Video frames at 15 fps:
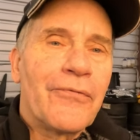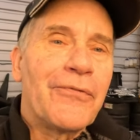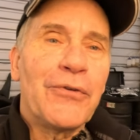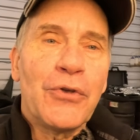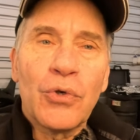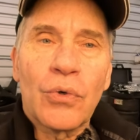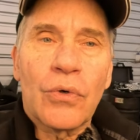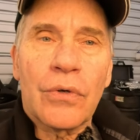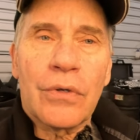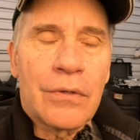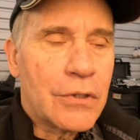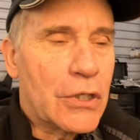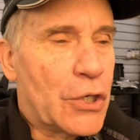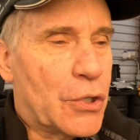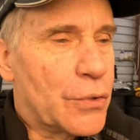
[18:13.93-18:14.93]
fuel
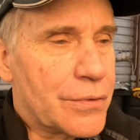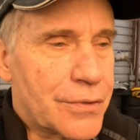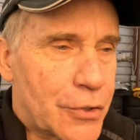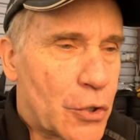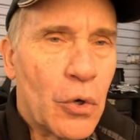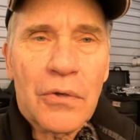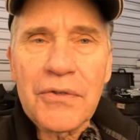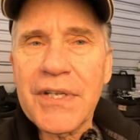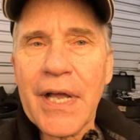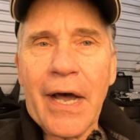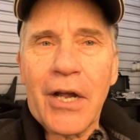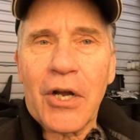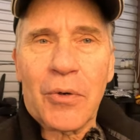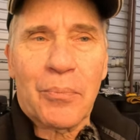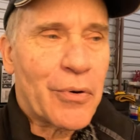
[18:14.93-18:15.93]
load, cold
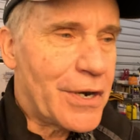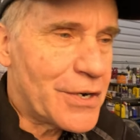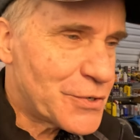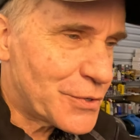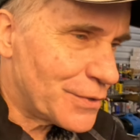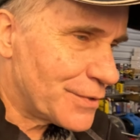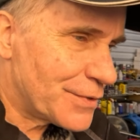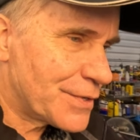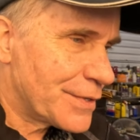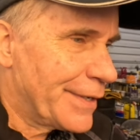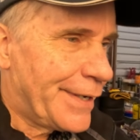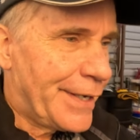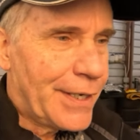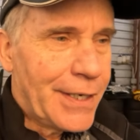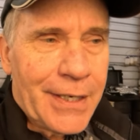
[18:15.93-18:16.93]
tire pressures,
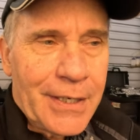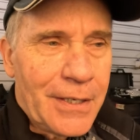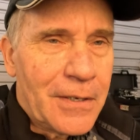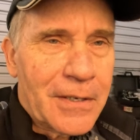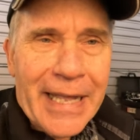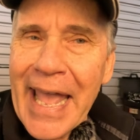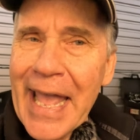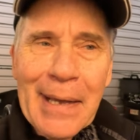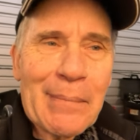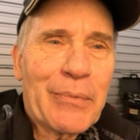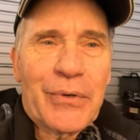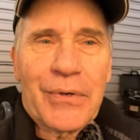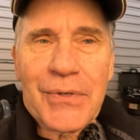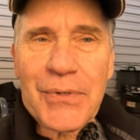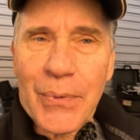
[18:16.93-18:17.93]

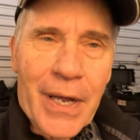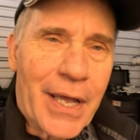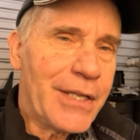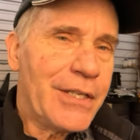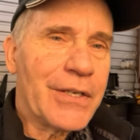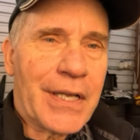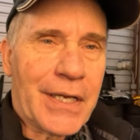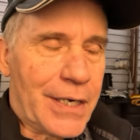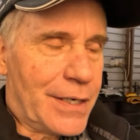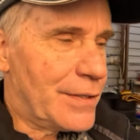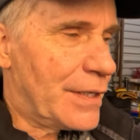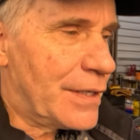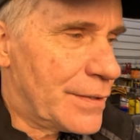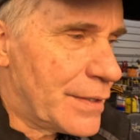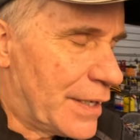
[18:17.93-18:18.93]
cambers, right? You get
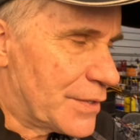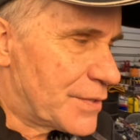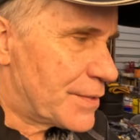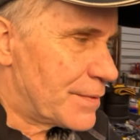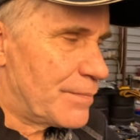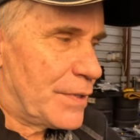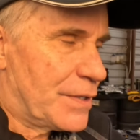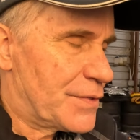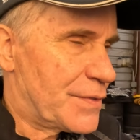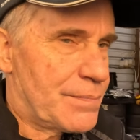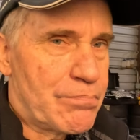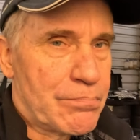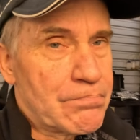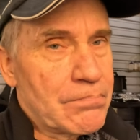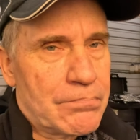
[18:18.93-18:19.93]
it. It's
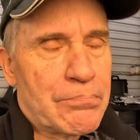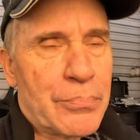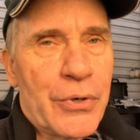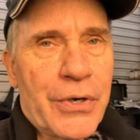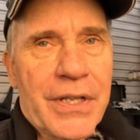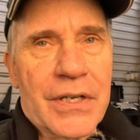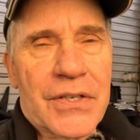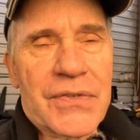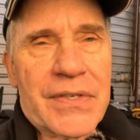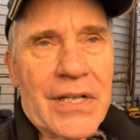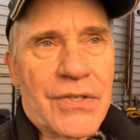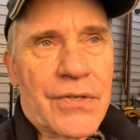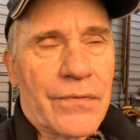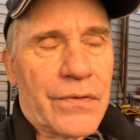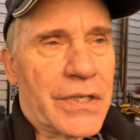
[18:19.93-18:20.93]
pretty
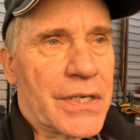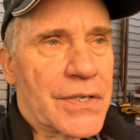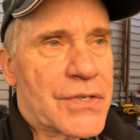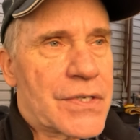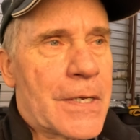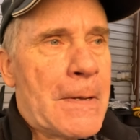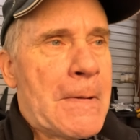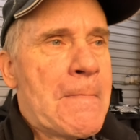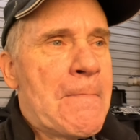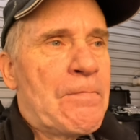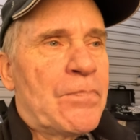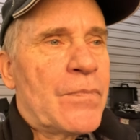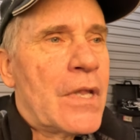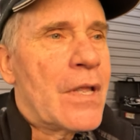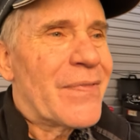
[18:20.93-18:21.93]
extensive list.
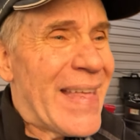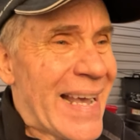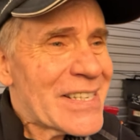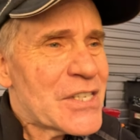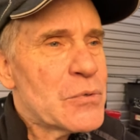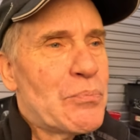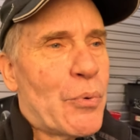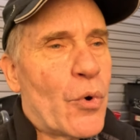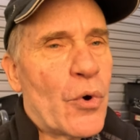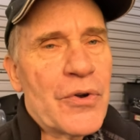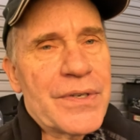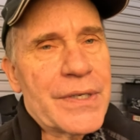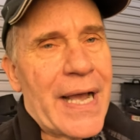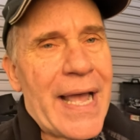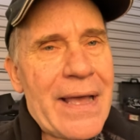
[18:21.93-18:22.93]
That's
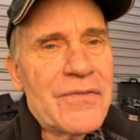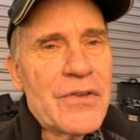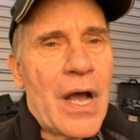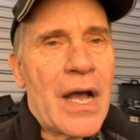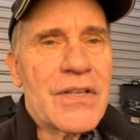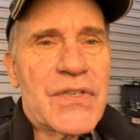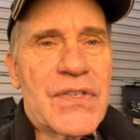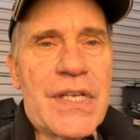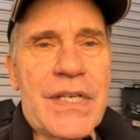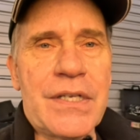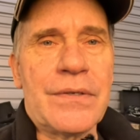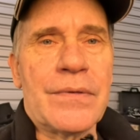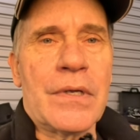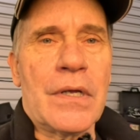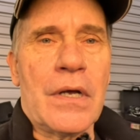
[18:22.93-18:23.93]
important. I have not
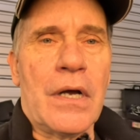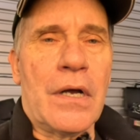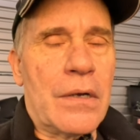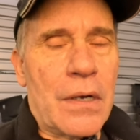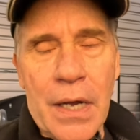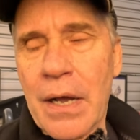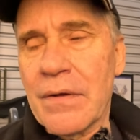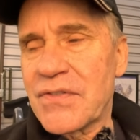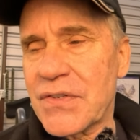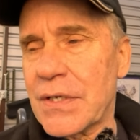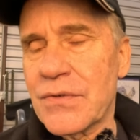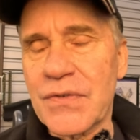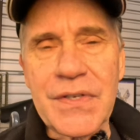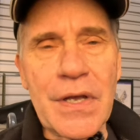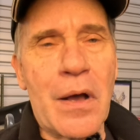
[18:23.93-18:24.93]
seen, I've
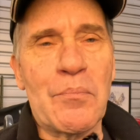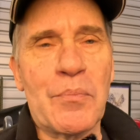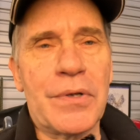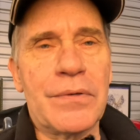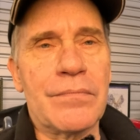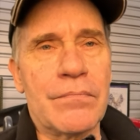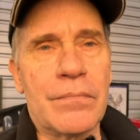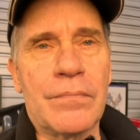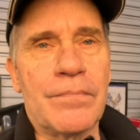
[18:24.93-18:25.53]
seen some, but